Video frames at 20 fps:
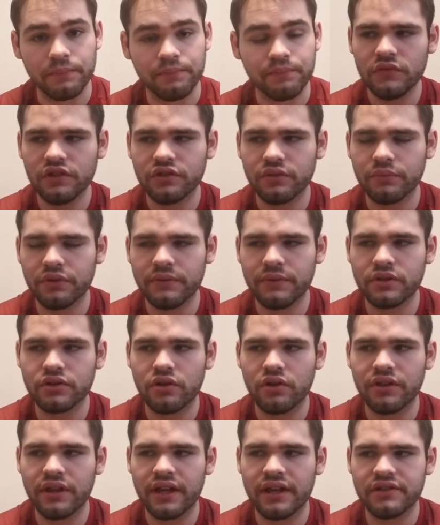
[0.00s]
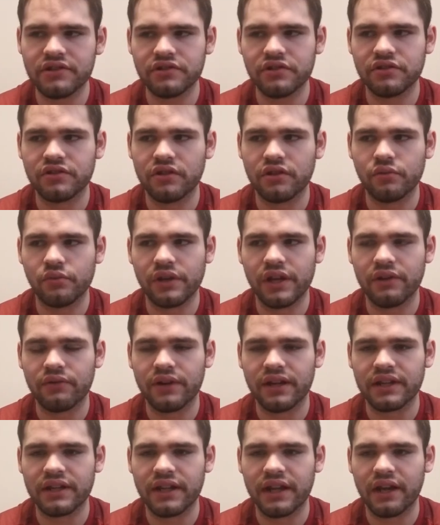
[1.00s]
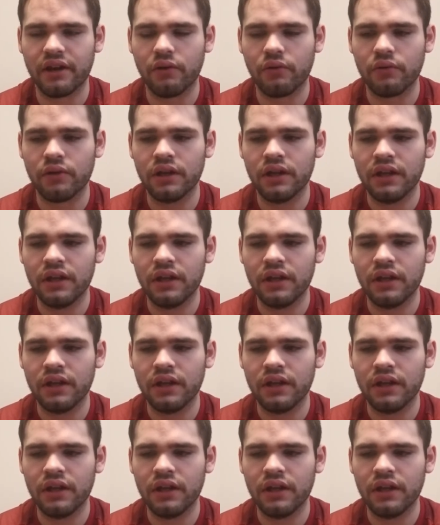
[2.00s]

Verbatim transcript: So, pretty much all that is just in the way right now